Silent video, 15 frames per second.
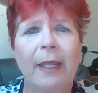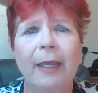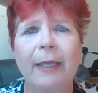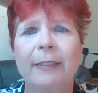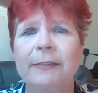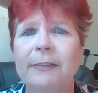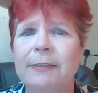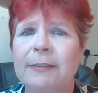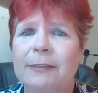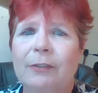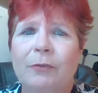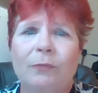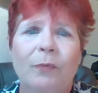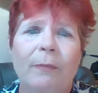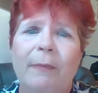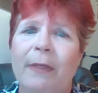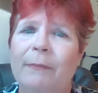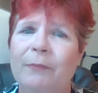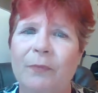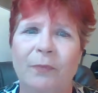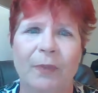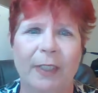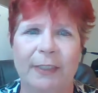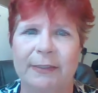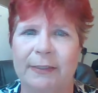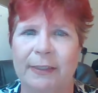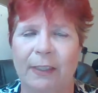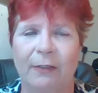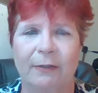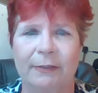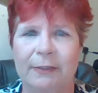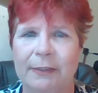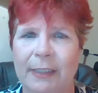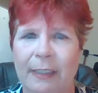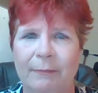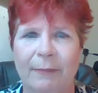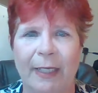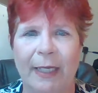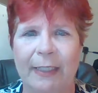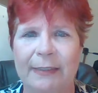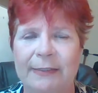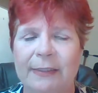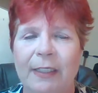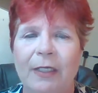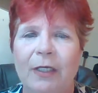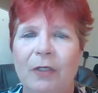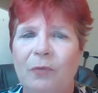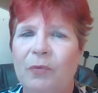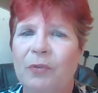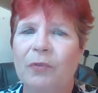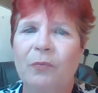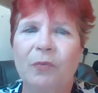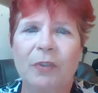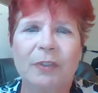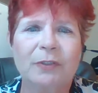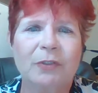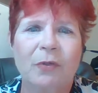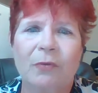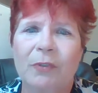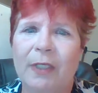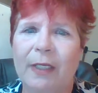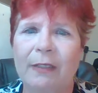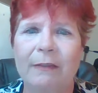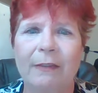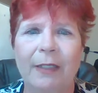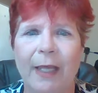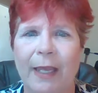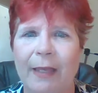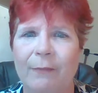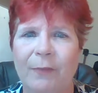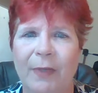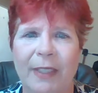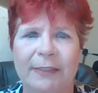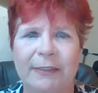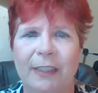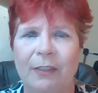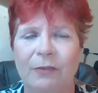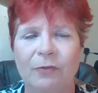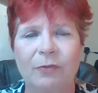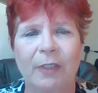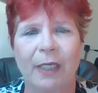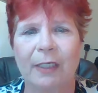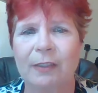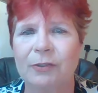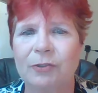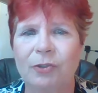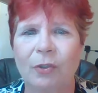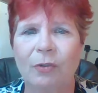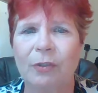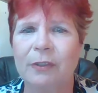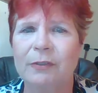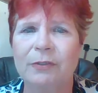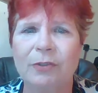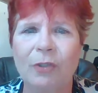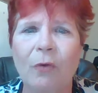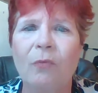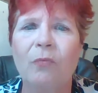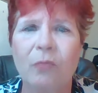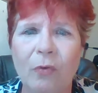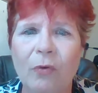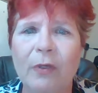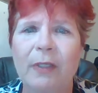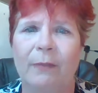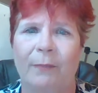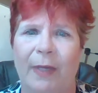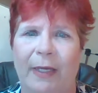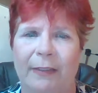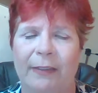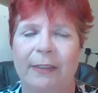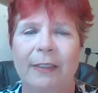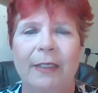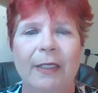And just remember what I say all the time, guys. When the world's going to hell in a handbasket and you can't control it, don't worry about it.